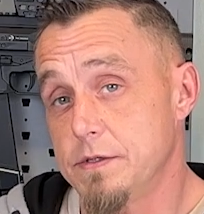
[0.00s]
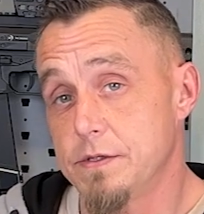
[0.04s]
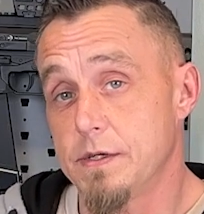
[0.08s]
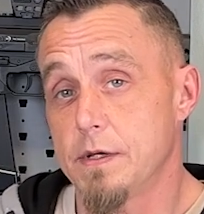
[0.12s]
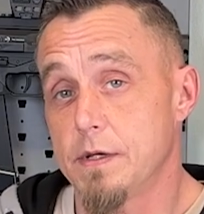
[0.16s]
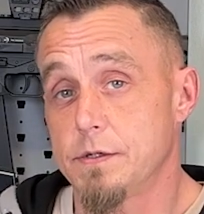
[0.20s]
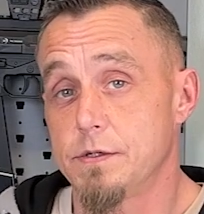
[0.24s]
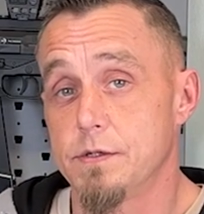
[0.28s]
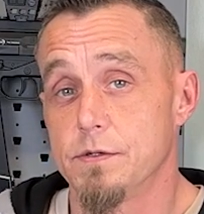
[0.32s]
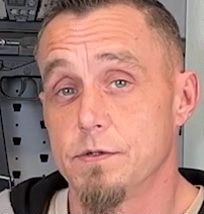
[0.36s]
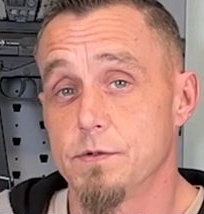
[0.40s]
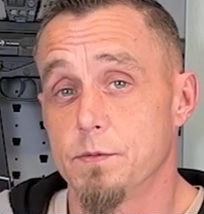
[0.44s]

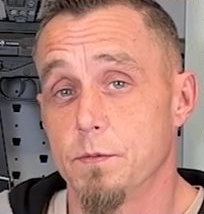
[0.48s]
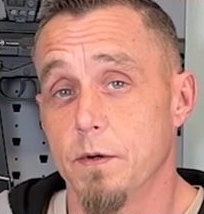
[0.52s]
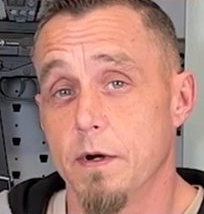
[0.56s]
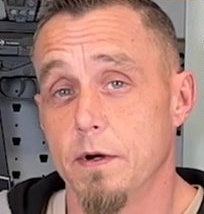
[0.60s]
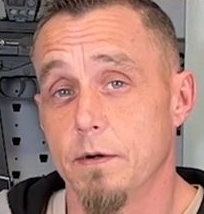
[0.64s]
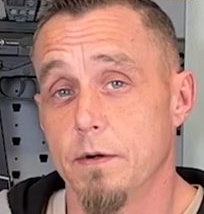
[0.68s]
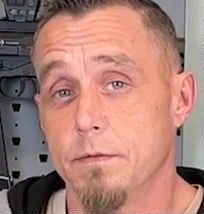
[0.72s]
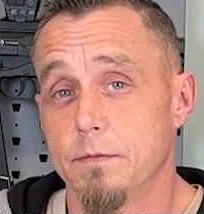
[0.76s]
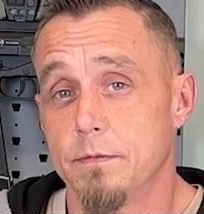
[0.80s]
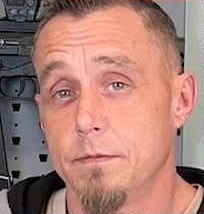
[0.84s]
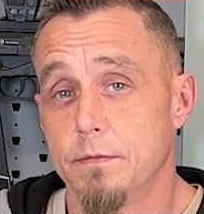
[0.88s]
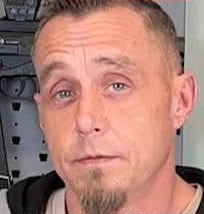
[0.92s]
section as
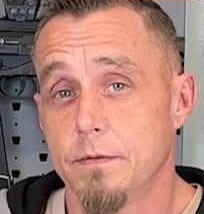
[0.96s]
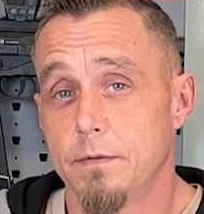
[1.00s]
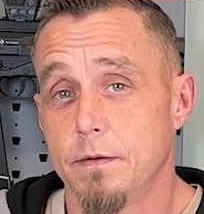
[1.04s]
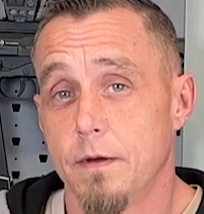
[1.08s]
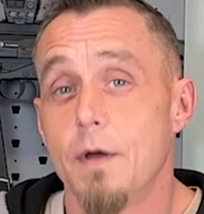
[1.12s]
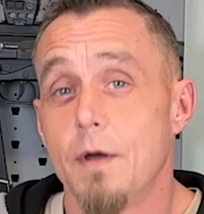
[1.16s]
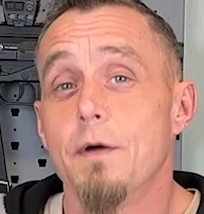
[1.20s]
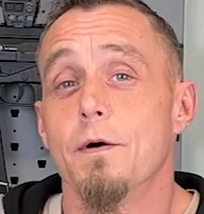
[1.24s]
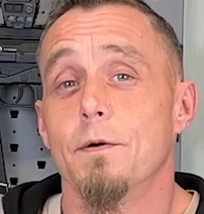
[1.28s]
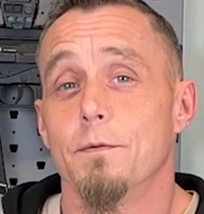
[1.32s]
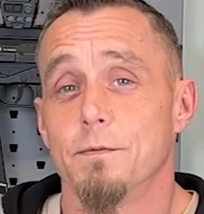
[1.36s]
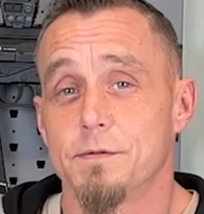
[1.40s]
well.
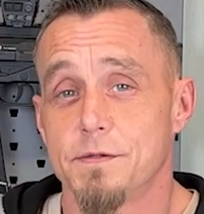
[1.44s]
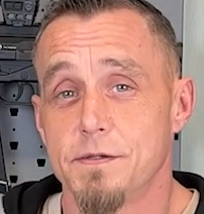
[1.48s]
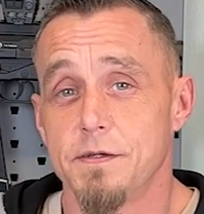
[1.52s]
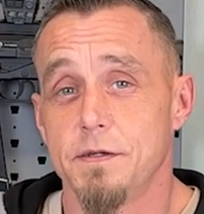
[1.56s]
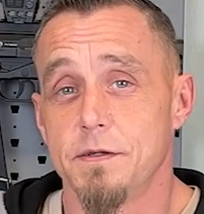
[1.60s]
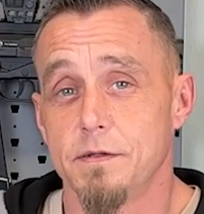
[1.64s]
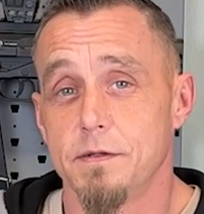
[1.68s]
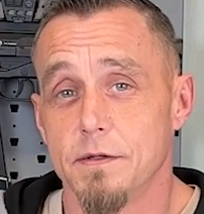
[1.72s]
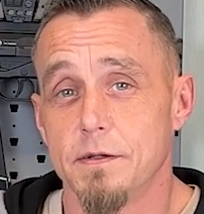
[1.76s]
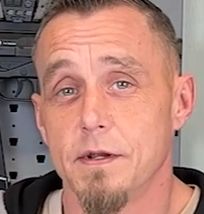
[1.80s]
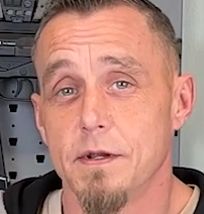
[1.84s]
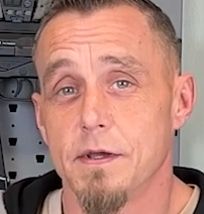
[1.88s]
We'll see
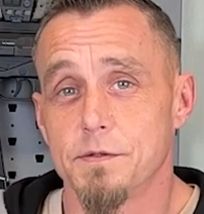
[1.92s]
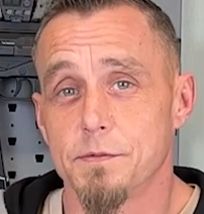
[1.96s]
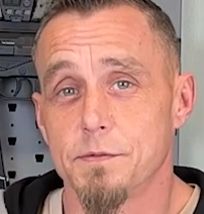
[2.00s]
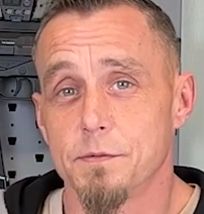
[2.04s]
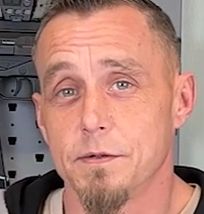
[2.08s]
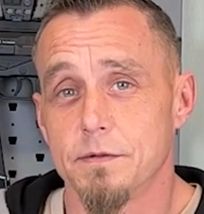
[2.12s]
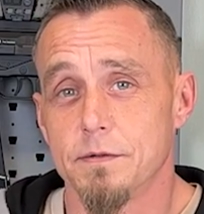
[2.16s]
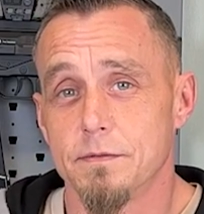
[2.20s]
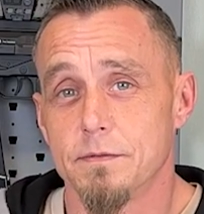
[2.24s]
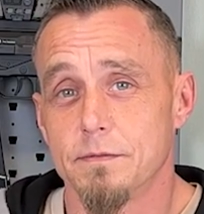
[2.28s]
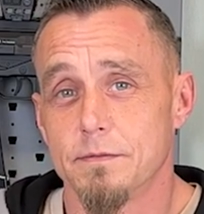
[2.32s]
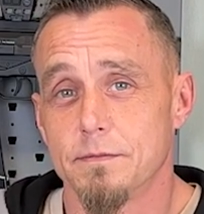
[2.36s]
you in the next one.